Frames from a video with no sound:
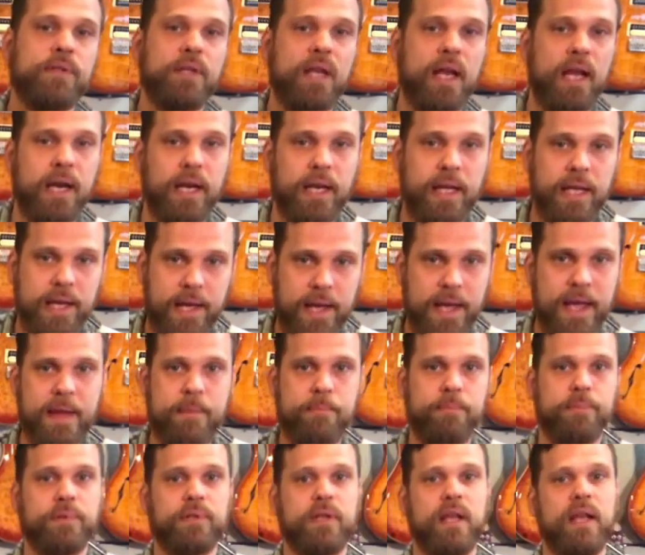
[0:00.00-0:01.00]
and
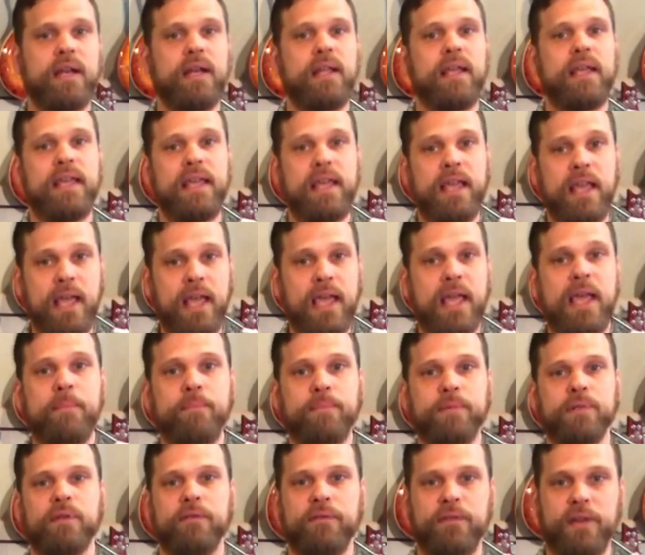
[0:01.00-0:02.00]

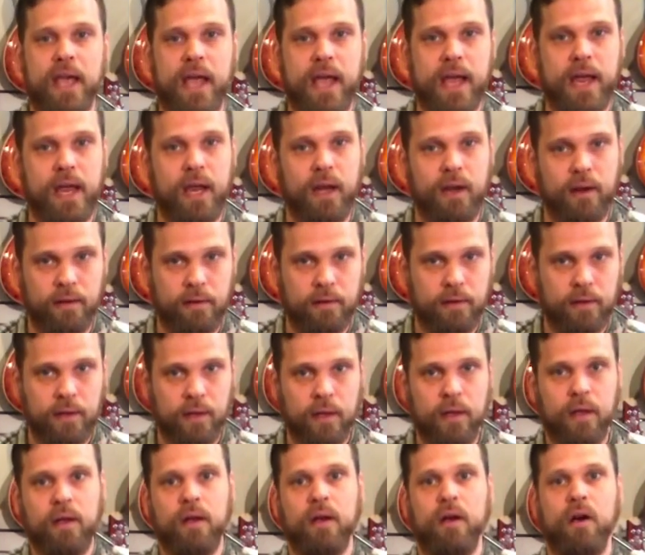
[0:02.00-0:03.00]
heaps of gain
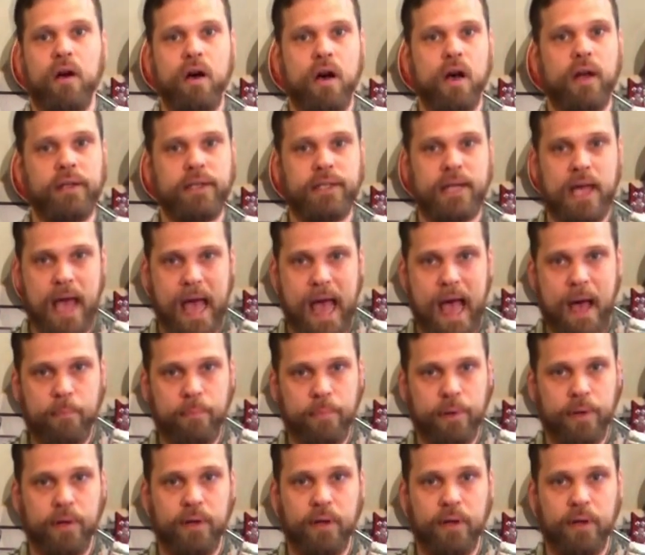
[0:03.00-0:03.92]
on tap.